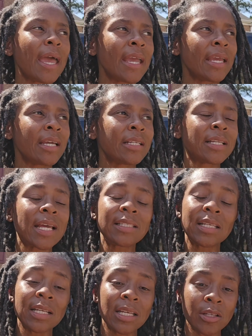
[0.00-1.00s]
And that's
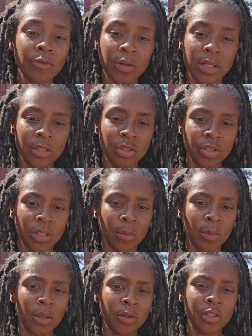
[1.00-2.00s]
in any
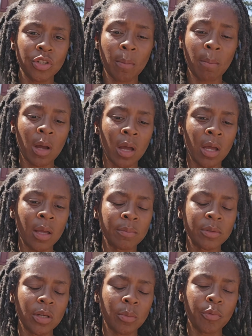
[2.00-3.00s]
relationship, whether it's your
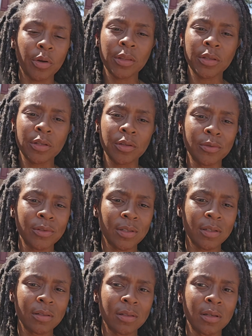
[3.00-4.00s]
mom, your brother, your
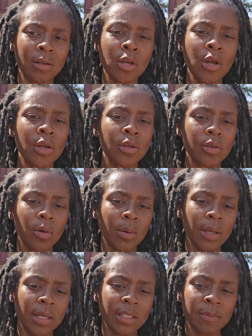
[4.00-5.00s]
sister, your
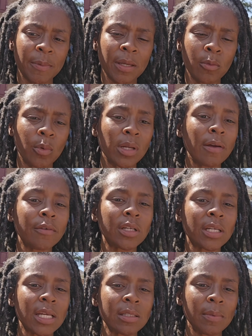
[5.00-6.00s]
husband, whatever
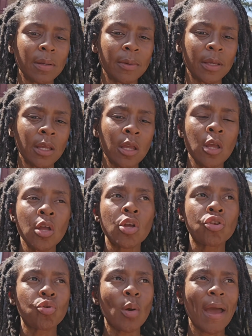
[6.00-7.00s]
the case may be.
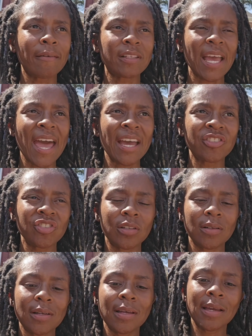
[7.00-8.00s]
You have to
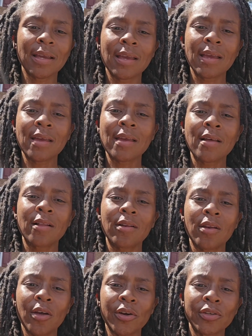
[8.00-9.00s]
actually
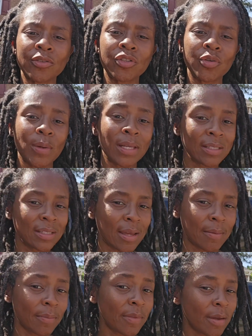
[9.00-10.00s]
learn to
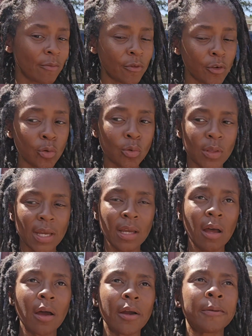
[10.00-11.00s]
accept them for who they
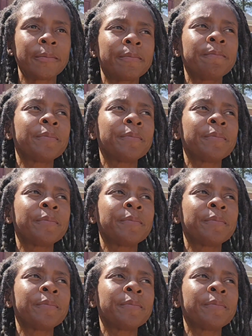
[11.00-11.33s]
are.